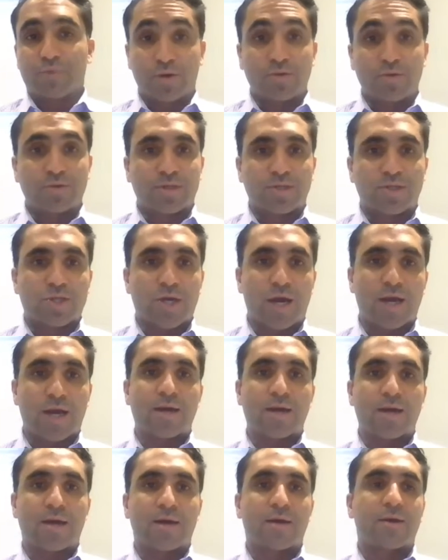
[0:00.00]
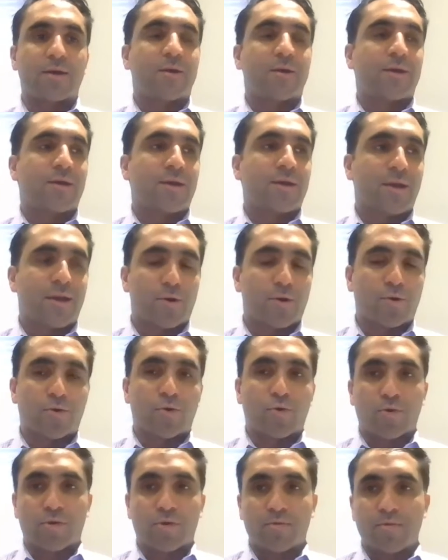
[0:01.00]
produced in China. Here in
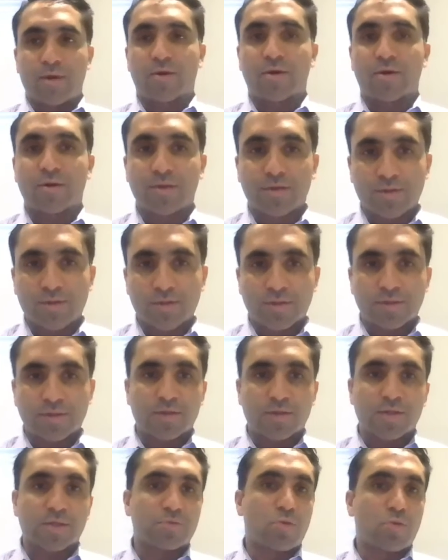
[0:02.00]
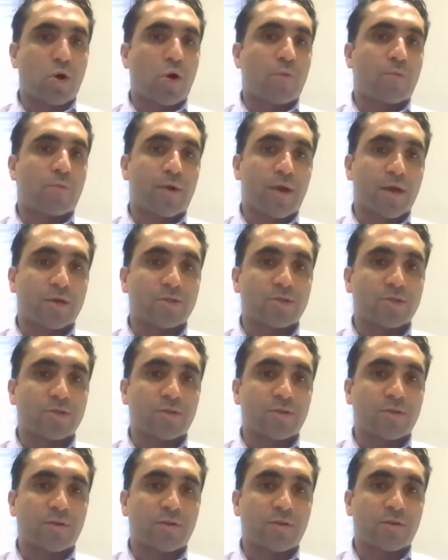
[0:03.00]
North America, there's a small
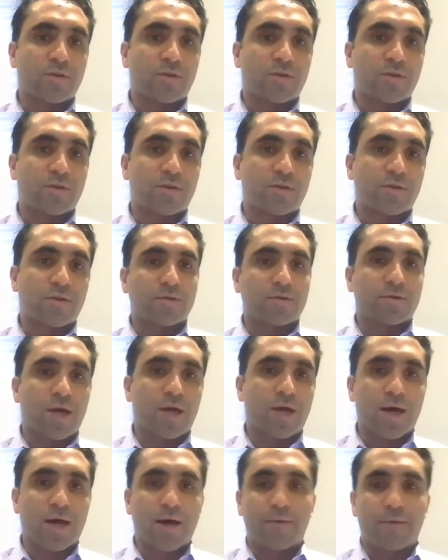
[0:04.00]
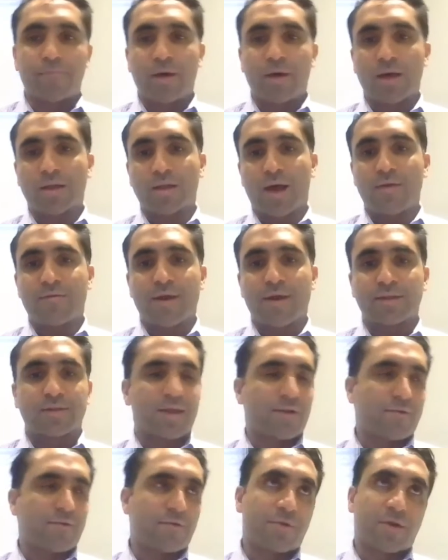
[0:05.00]
production of metal uh, by Livent.
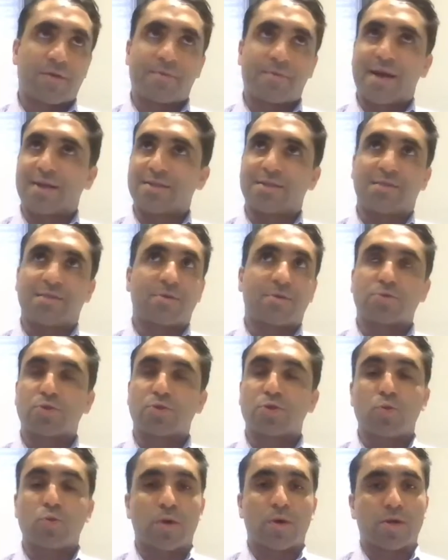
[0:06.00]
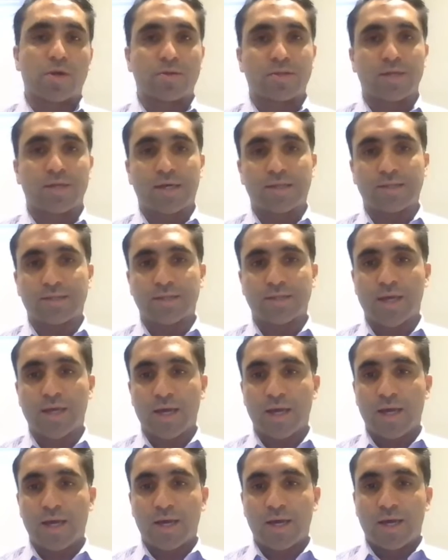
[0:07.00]
They have a capacity of about 200 tons.
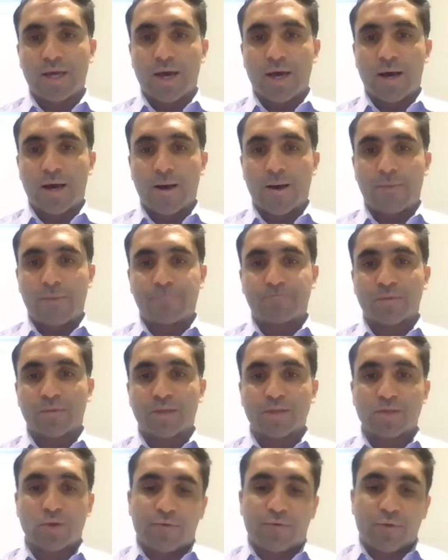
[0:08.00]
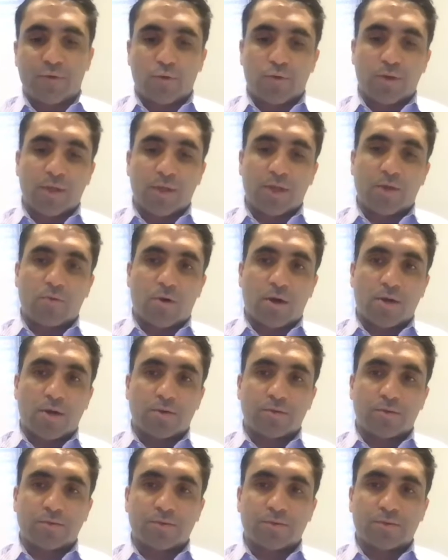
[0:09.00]
Uh, so if you really
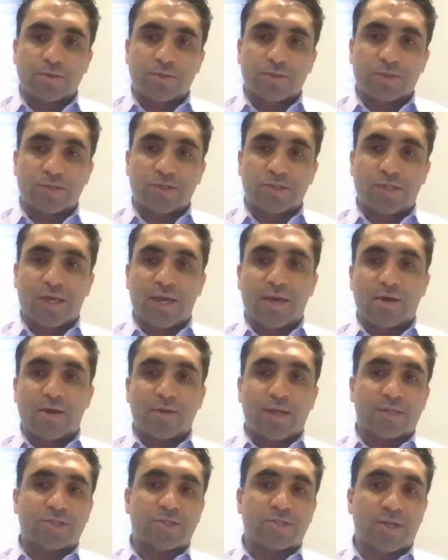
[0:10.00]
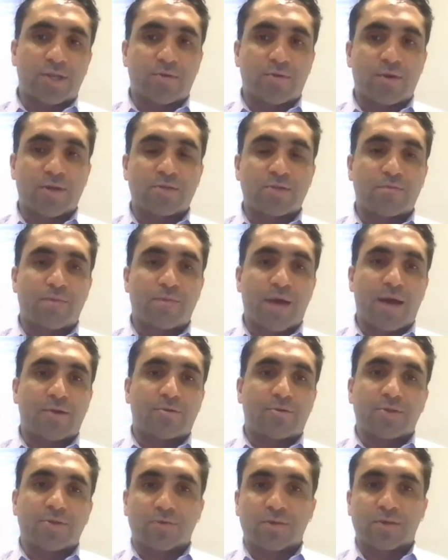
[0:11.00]
want to scale next generation
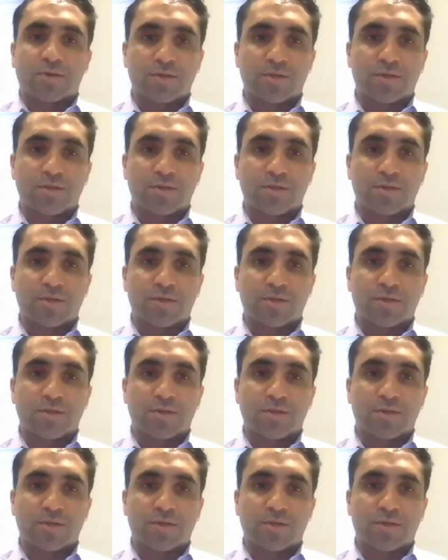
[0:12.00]
batteries